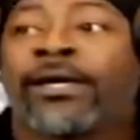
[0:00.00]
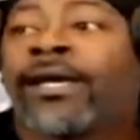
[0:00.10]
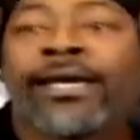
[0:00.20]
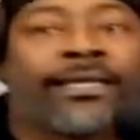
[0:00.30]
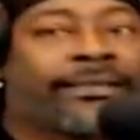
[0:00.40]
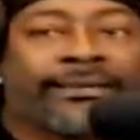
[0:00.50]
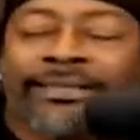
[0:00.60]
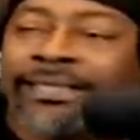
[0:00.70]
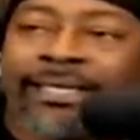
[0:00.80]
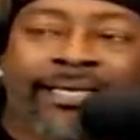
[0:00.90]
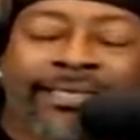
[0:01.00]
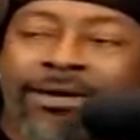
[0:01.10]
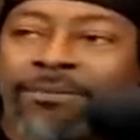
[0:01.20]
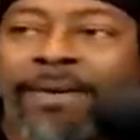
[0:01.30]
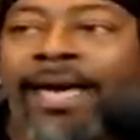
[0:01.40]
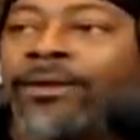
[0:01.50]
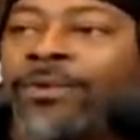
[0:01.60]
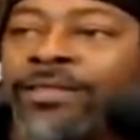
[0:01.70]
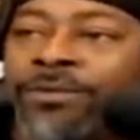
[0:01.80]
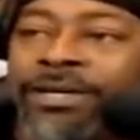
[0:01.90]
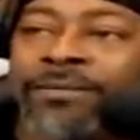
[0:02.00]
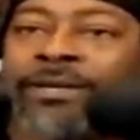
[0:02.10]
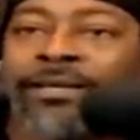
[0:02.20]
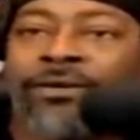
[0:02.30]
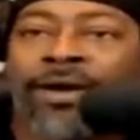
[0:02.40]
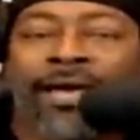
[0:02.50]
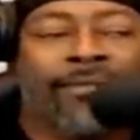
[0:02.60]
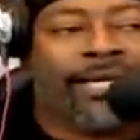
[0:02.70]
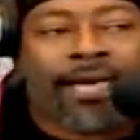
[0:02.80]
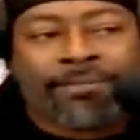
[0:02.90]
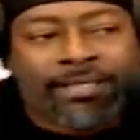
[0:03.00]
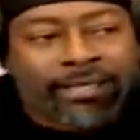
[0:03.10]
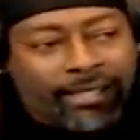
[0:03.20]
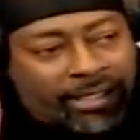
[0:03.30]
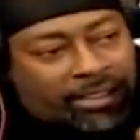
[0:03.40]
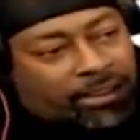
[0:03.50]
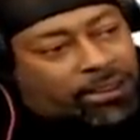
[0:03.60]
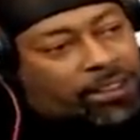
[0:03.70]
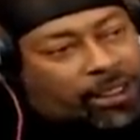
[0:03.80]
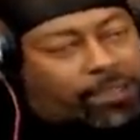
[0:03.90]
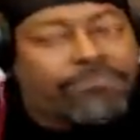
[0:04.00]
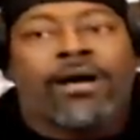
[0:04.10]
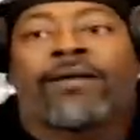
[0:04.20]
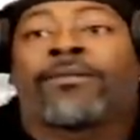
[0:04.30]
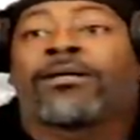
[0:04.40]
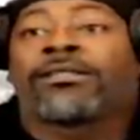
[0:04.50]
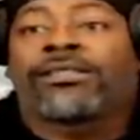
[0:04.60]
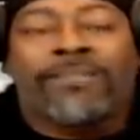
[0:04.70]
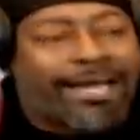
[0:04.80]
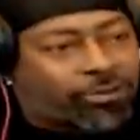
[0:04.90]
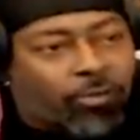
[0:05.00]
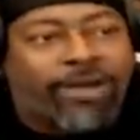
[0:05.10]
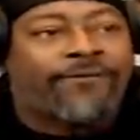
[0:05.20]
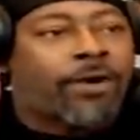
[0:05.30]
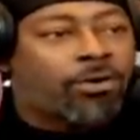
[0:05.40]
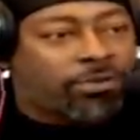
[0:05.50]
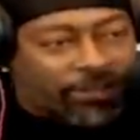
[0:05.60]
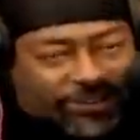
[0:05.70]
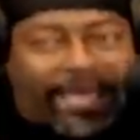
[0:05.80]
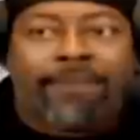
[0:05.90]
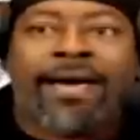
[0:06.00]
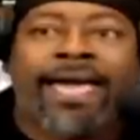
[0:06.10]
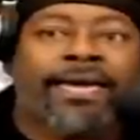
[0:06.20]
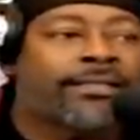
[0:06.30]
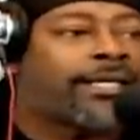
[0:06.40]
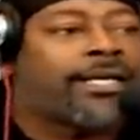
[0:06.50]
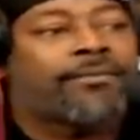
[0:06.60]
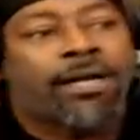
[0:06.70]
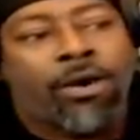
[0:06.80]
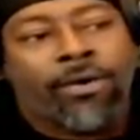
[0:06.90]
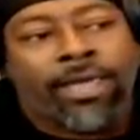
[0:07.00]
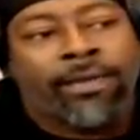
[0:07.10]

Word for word: Is that it don't matter whether we commit a crime or not. But then again, this is a good mama. She about 24, the child by 18. But go ahead.